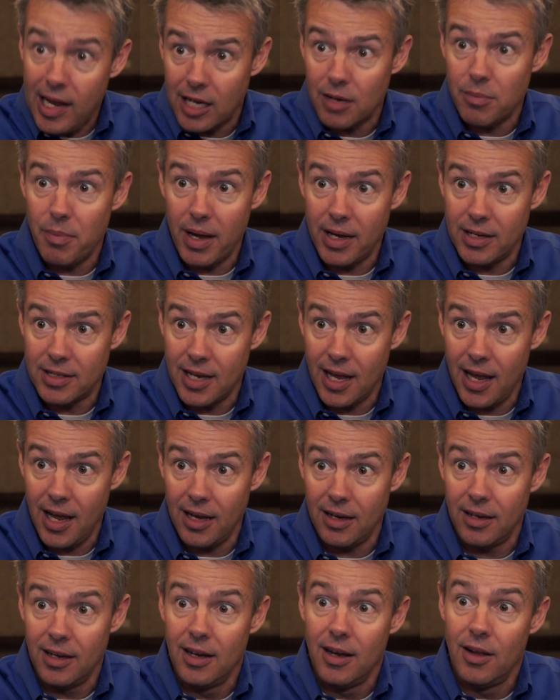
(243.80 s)
can
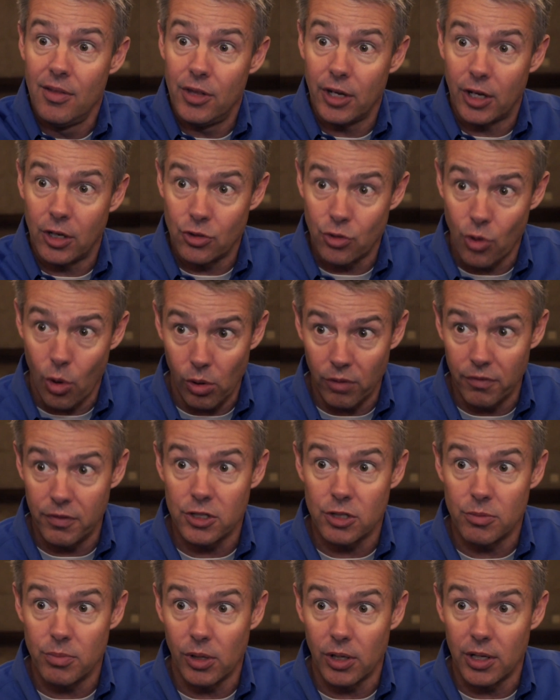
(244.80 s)
maintain the control and
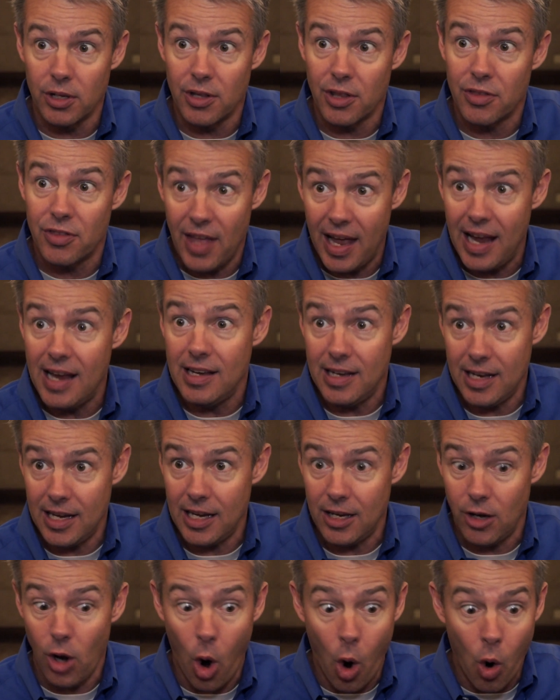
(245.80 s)
visibility that they
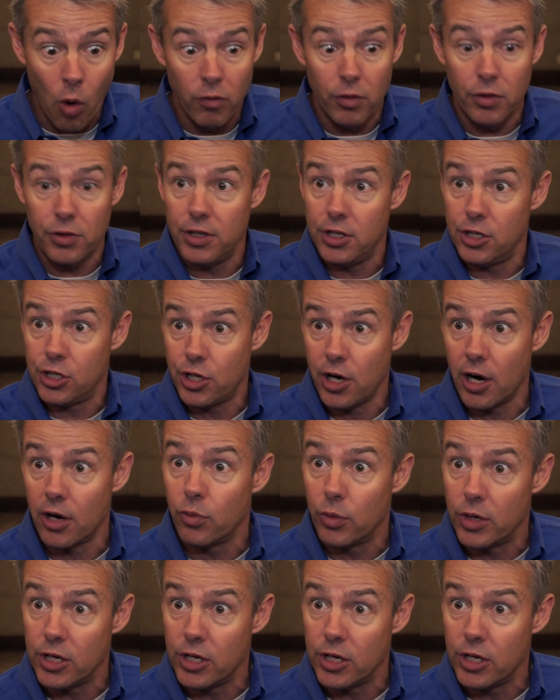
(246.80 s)
need over these shared